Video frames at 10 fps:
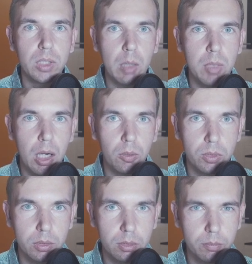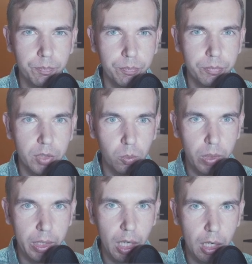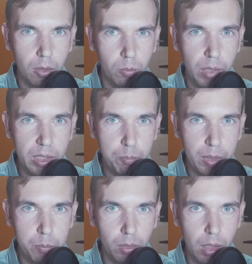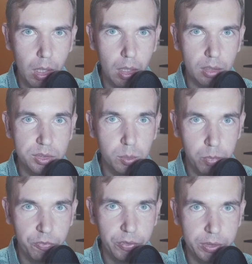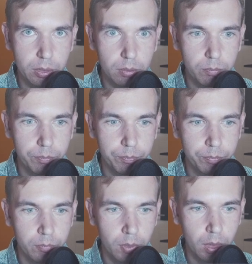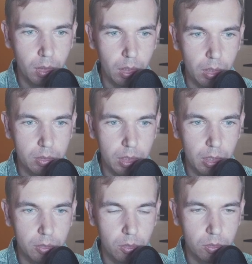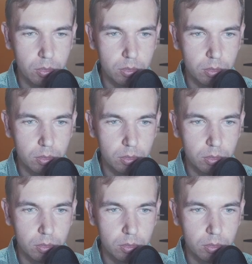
about the way how many people are superficial and they are not